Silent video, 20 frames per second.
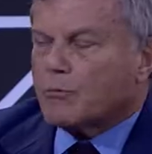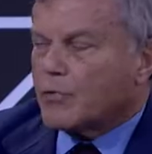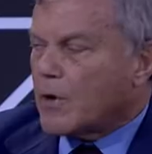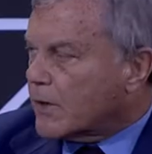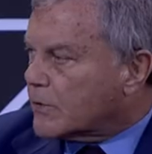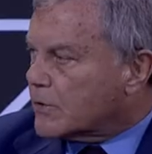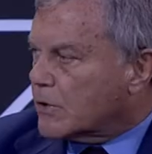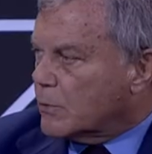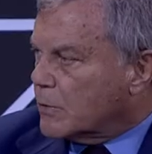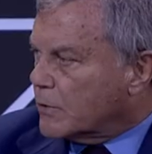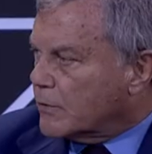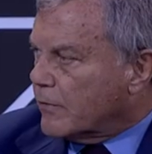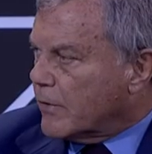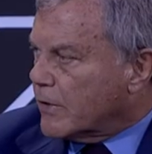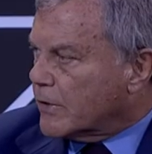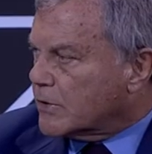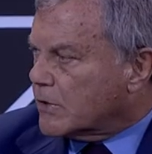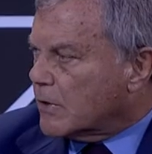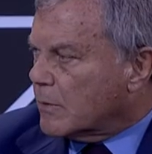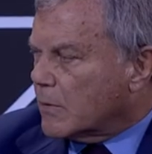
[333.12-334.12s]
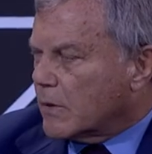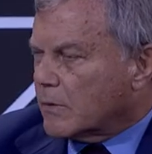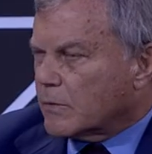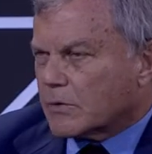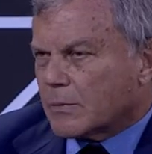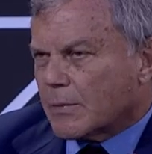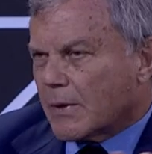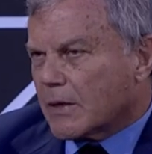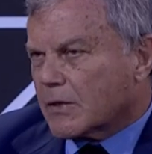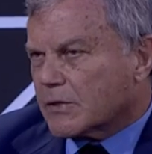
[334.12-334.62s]
Brexit was very similar. It
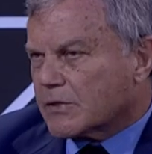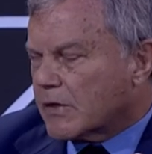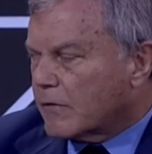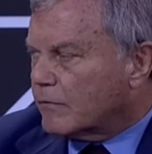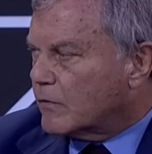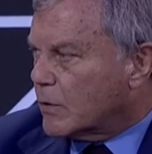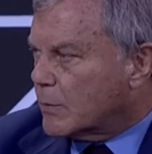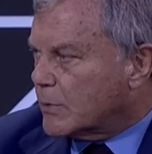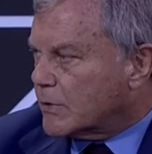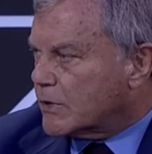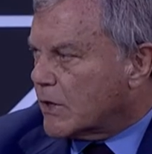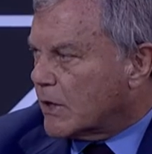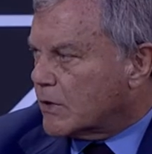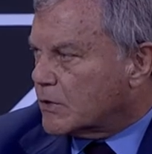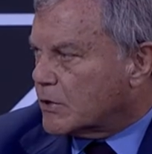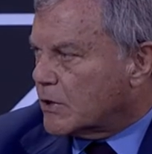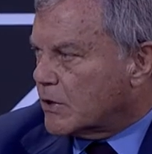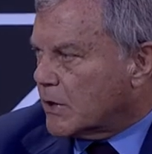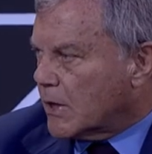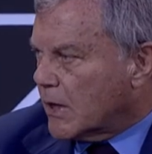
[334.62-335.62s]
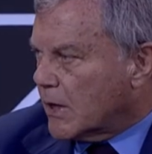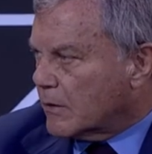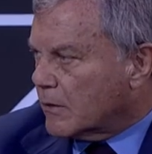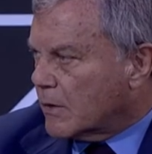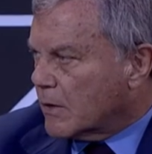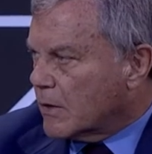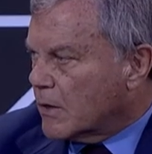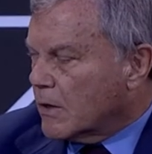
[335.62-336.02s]
was about a 70% turnout.